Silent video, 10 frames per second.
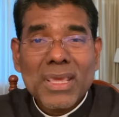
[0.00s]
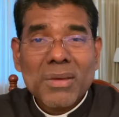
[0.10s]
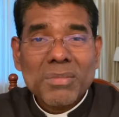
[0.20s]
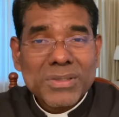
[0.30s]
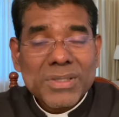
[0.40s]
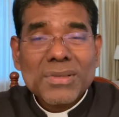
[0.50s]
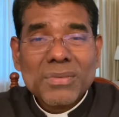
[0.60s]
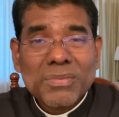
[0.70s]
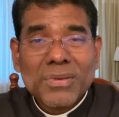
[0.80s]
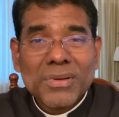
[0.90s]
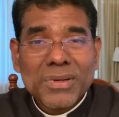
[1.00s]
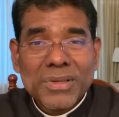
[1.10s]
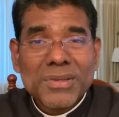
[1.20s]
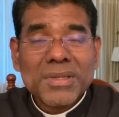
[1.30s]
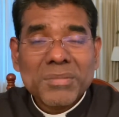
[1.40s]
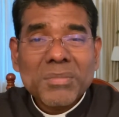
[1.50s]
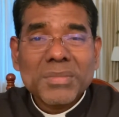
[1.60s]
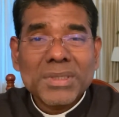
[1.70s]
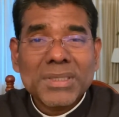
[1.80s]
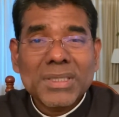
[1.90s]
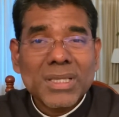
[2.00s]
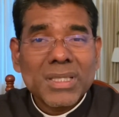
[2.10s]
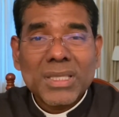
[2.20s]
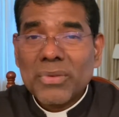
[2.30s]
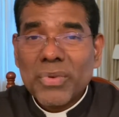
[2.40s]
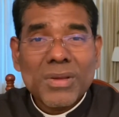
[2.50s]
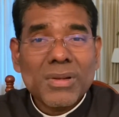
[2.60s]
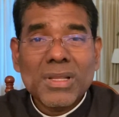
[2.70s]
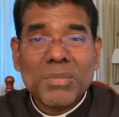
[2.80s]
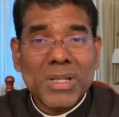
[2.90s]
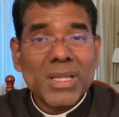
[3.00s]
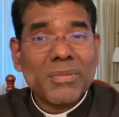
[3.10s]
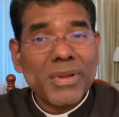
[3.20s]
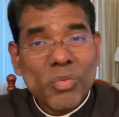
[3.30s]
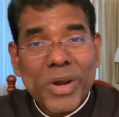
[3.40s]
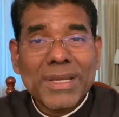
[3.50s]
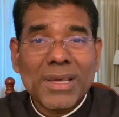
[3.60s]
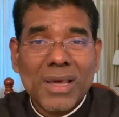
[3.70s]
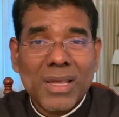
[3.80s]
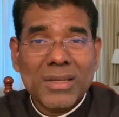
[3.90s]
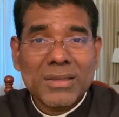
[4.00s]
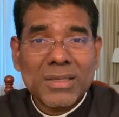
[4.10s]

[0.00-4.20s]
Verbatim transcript: but just for you to remember that we only believe in one God.